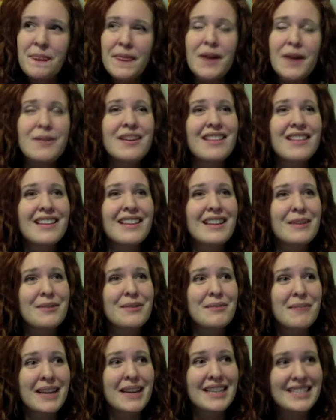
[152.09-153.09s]
the only thing that
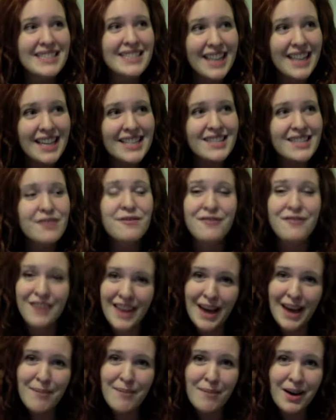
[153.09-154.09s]
would make sense for
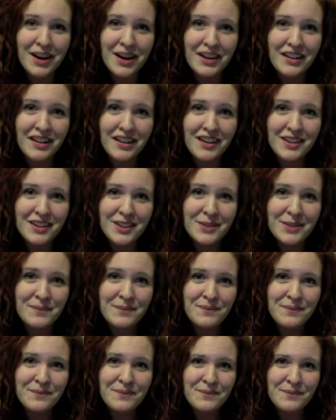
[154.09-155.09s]
that monologue,
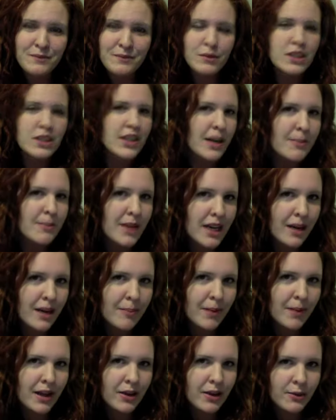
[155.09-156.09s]
which I made up
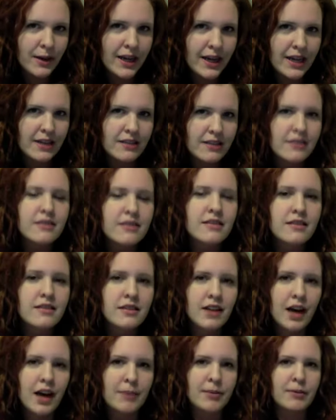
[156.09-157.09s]
by the way,
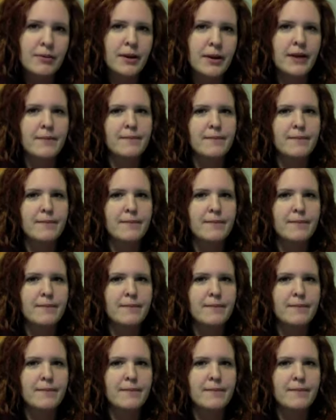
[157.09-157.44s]
copyright,